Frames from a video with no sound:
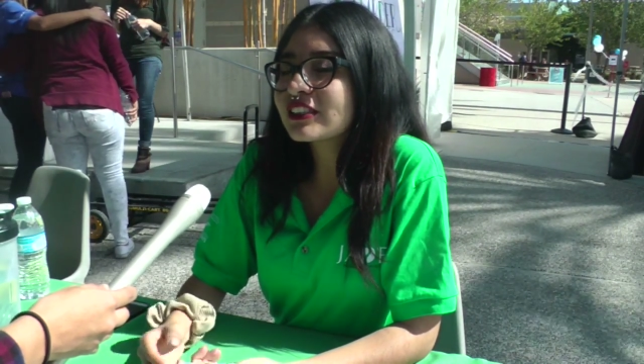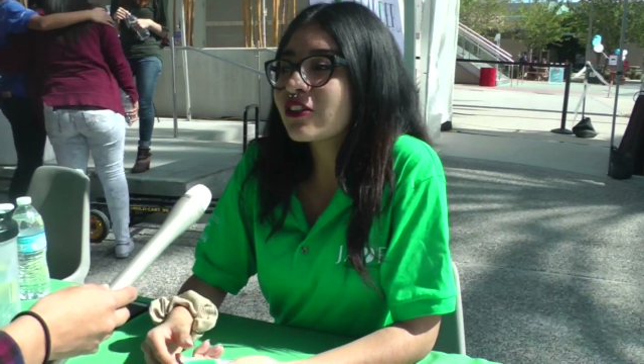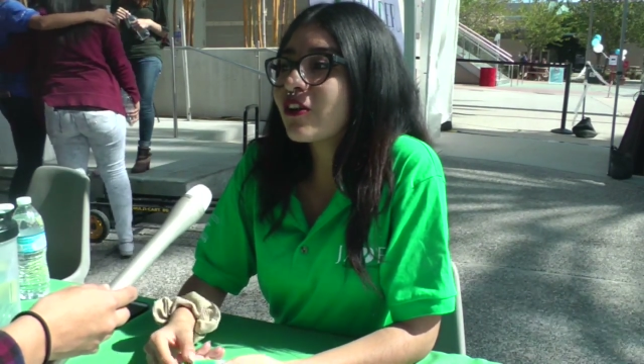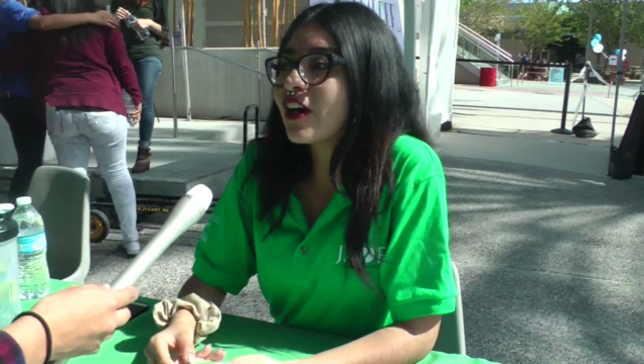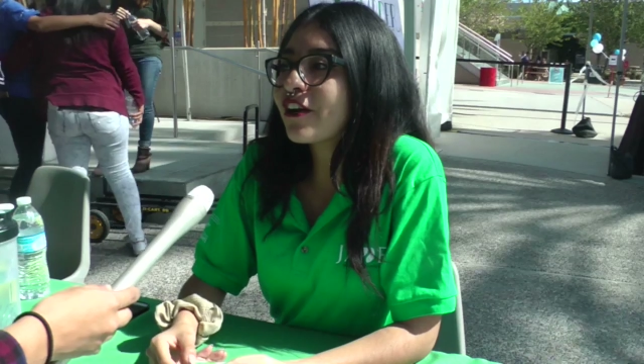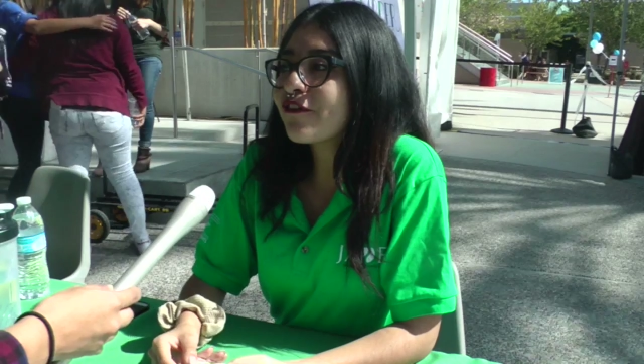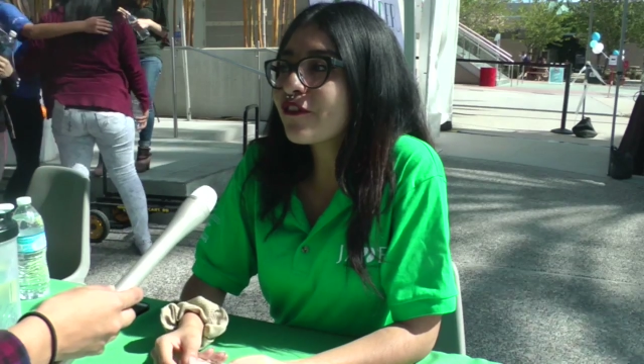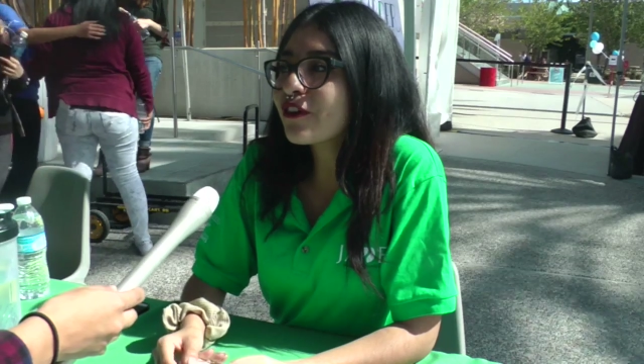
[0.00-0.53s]
So
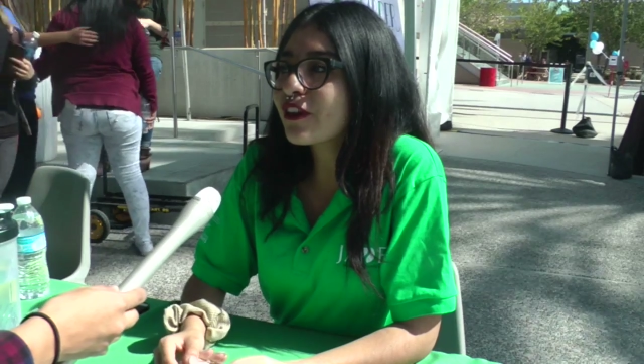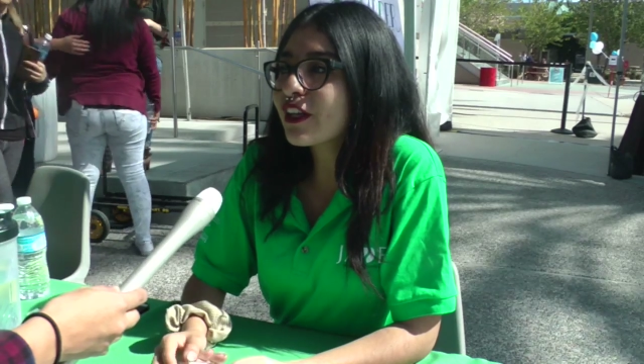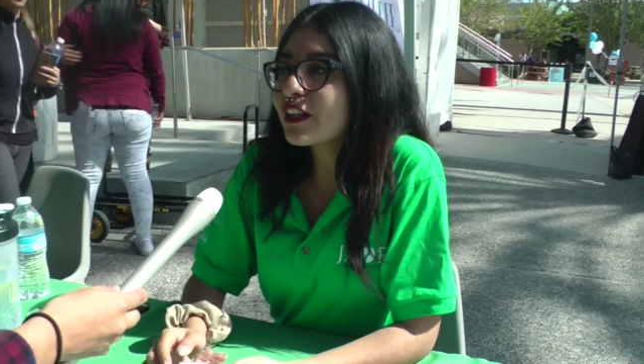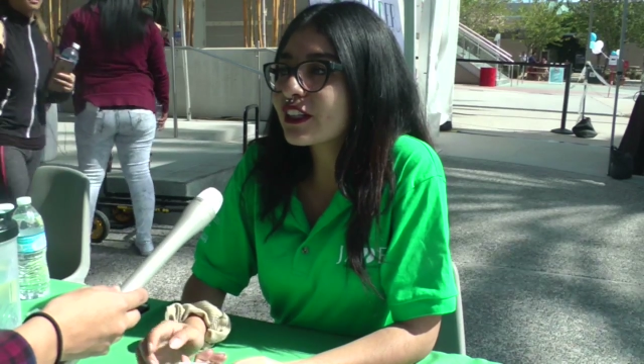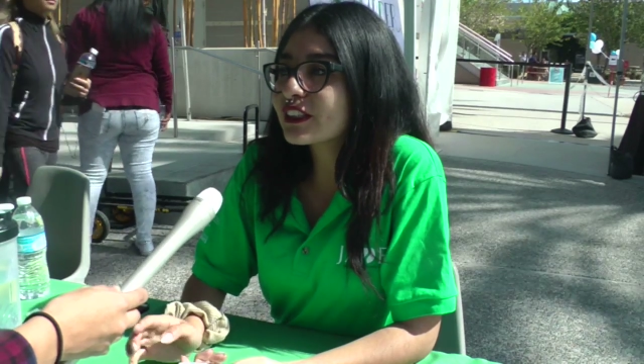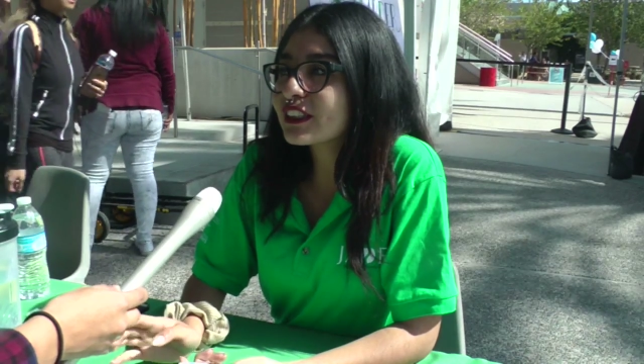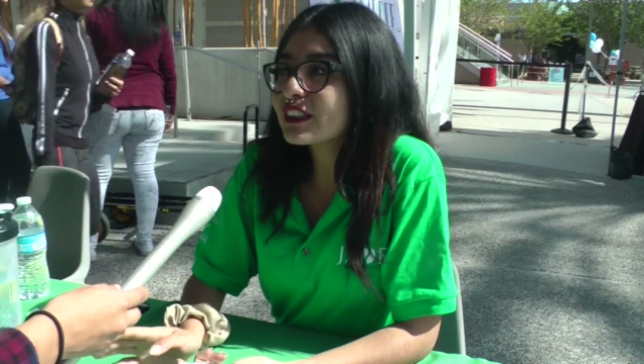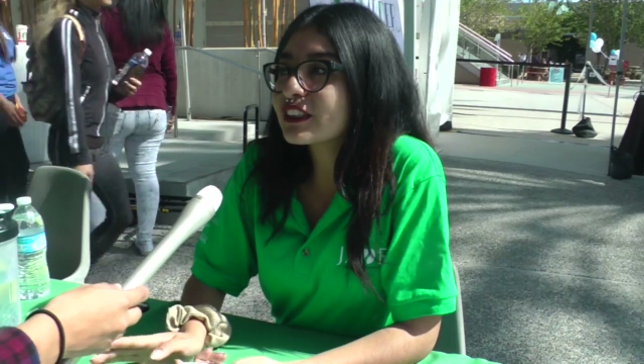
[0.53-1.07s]
I feel like
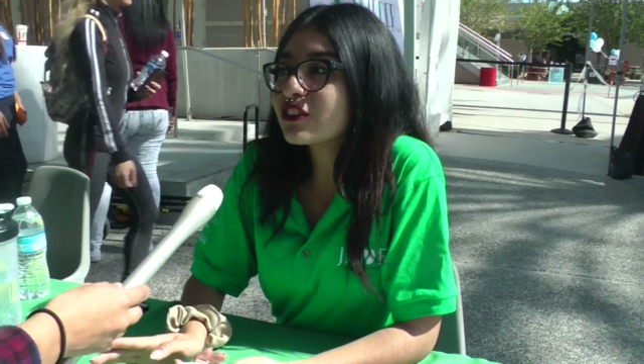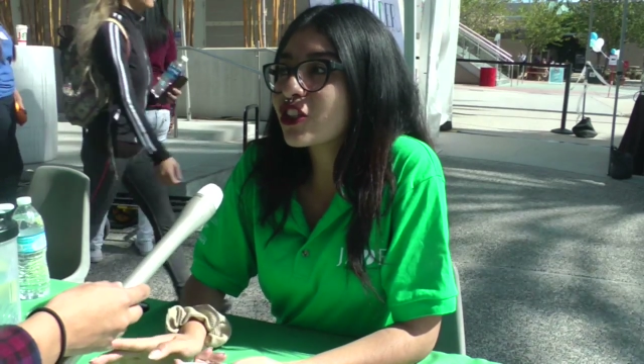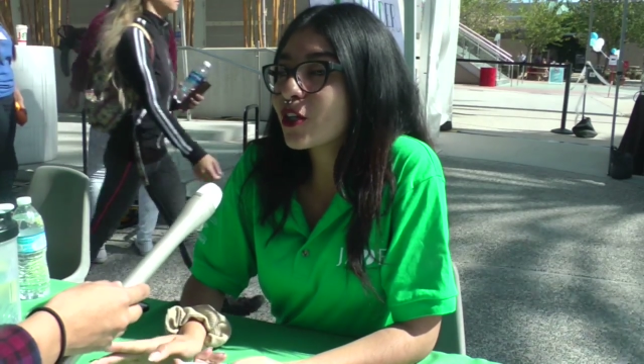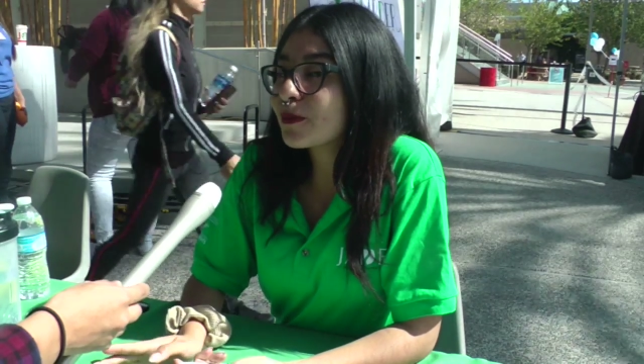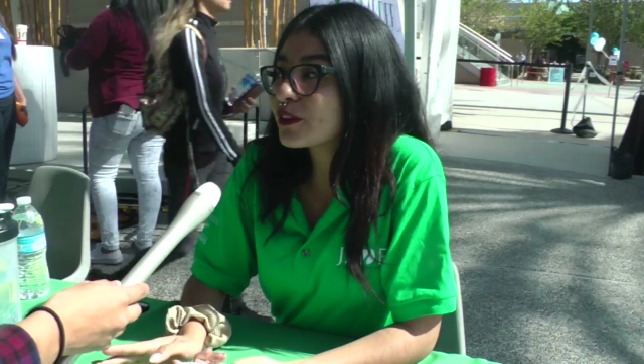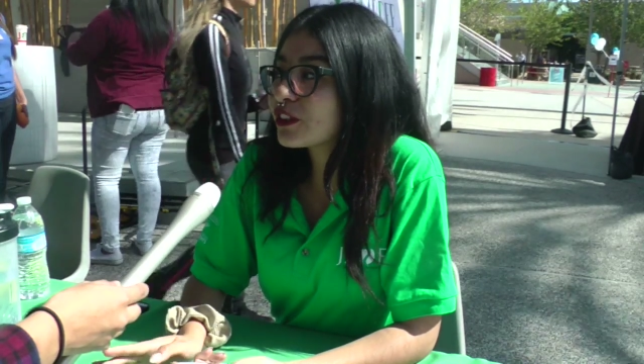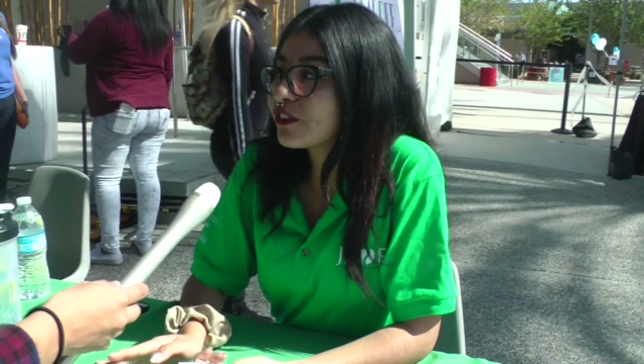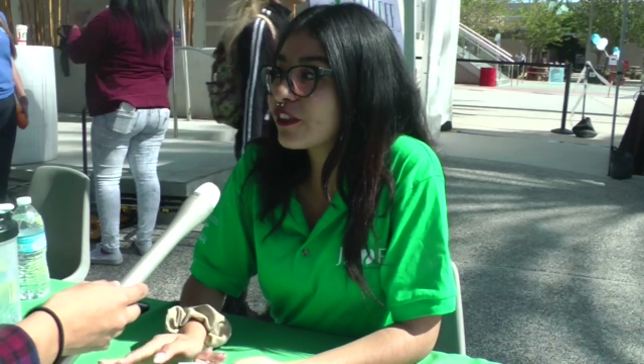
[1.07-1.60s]
this is a good
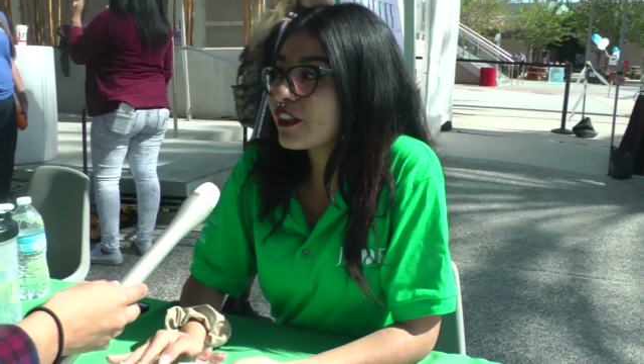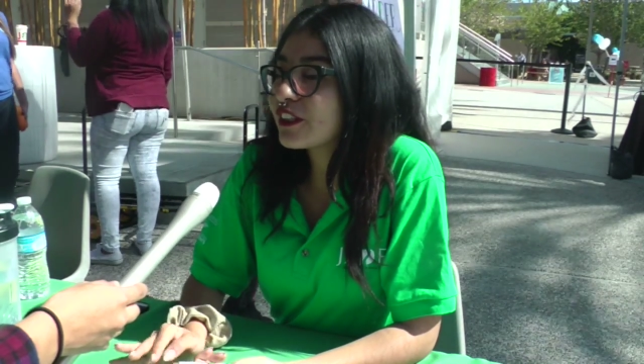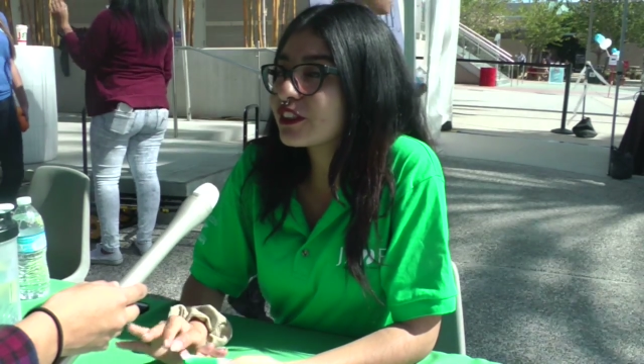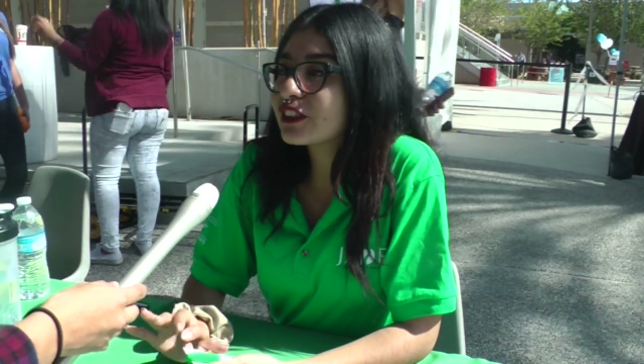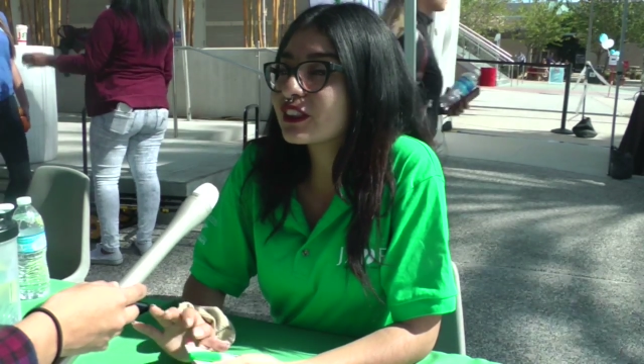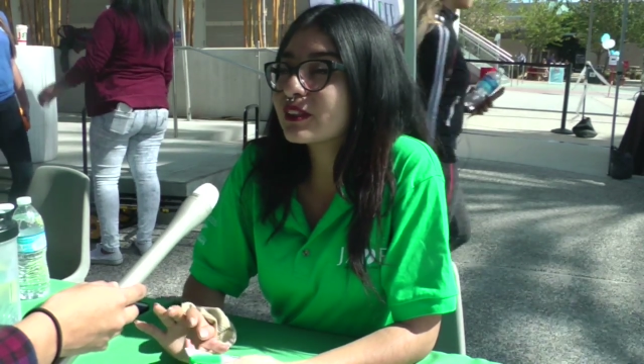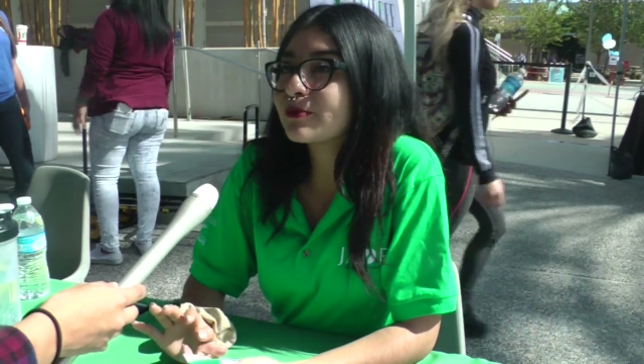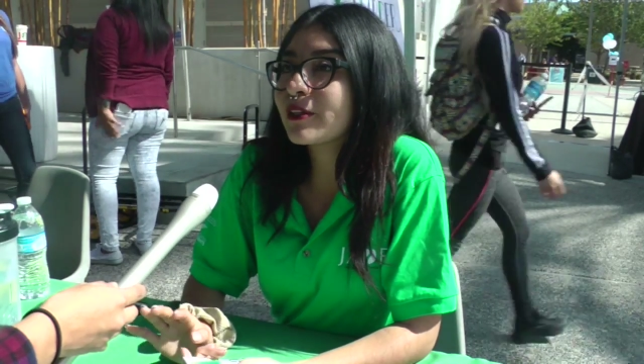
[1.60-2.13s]
opportunity
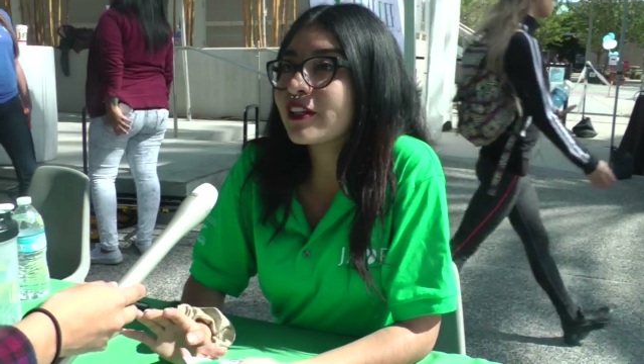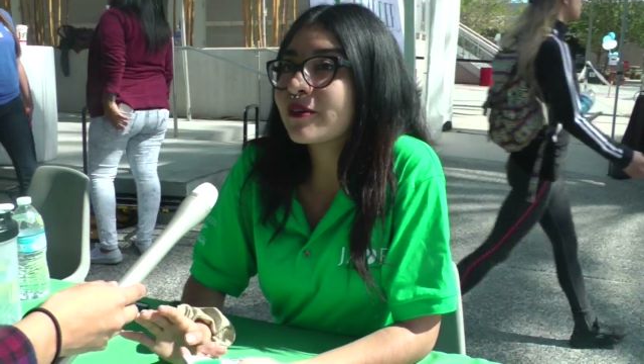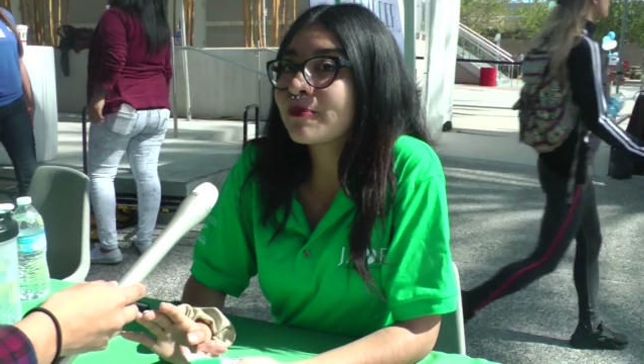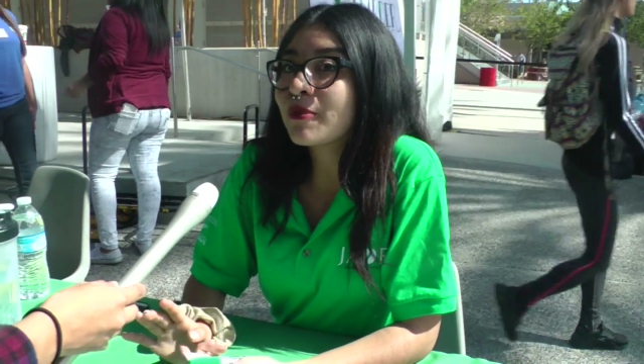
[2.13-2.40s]
to spread